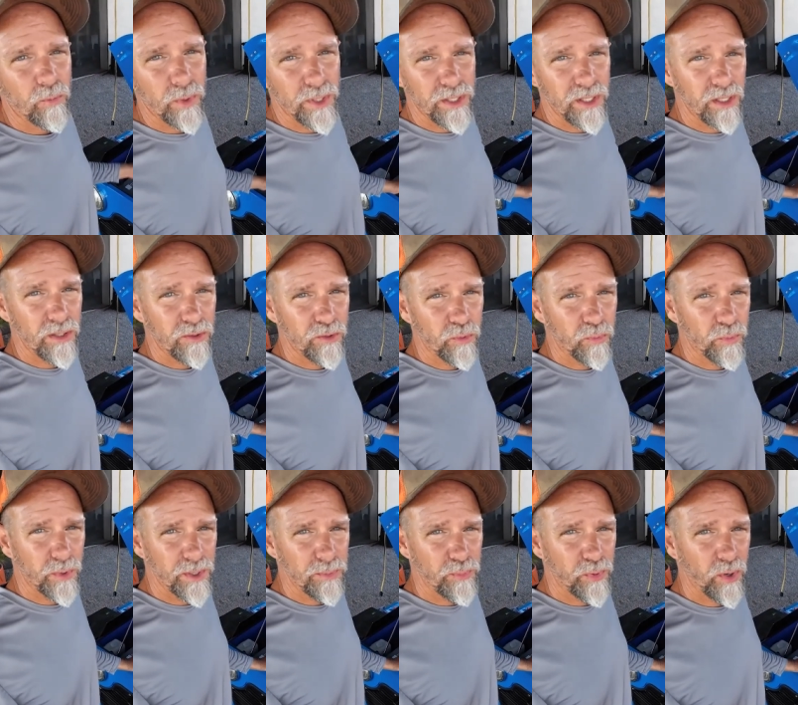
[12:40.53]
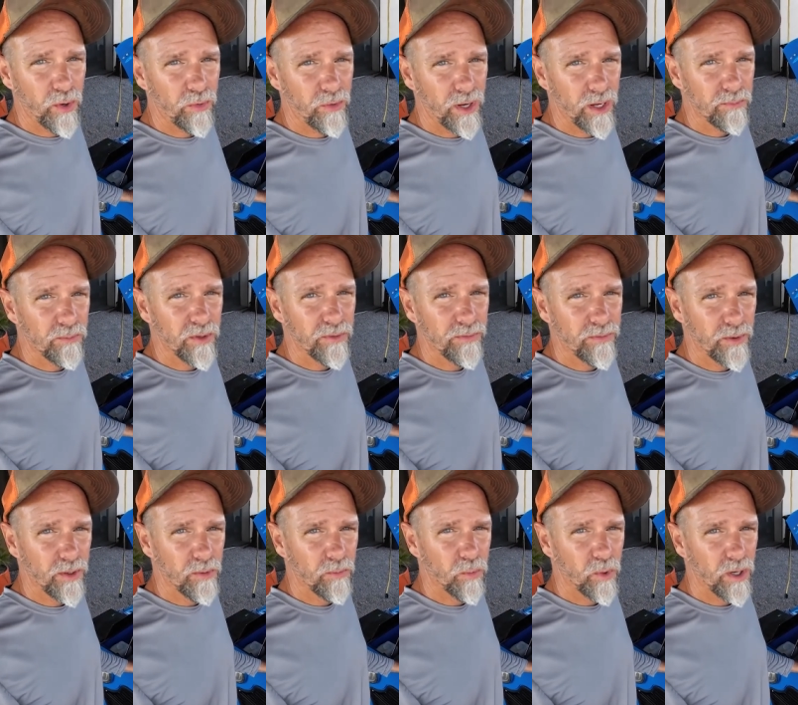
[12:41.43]
we need to reprogram the
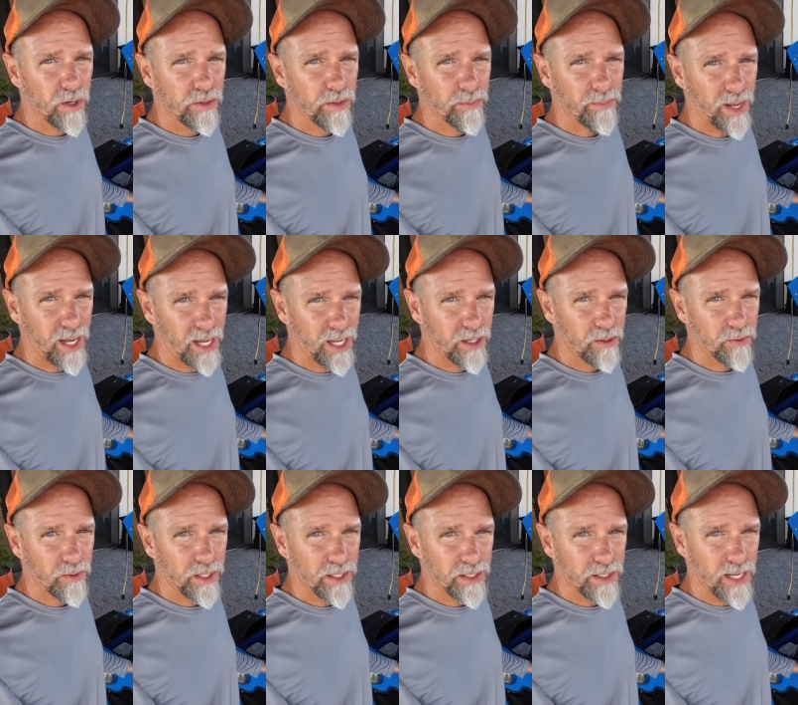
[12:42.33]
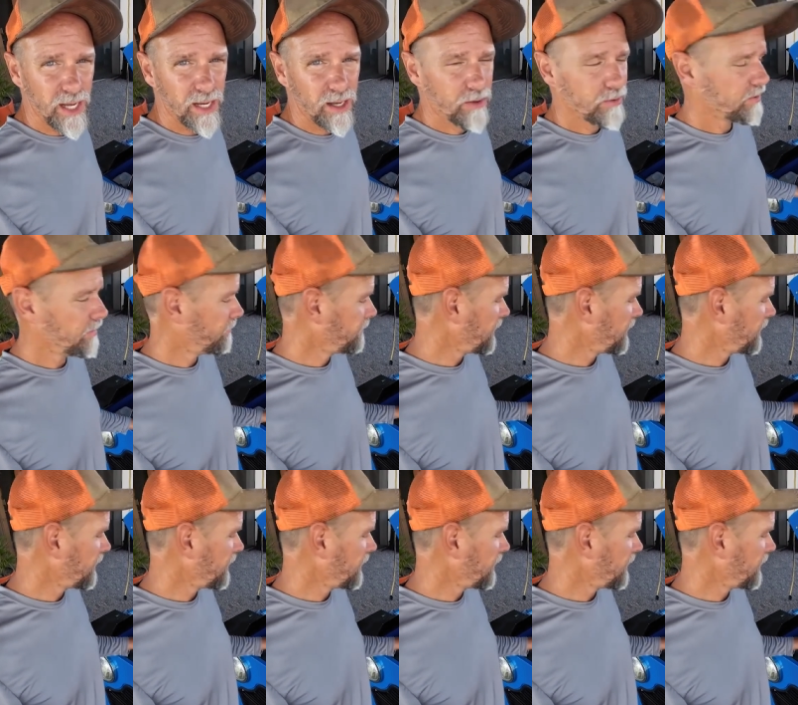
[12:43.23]
firmware on the battery. Now, the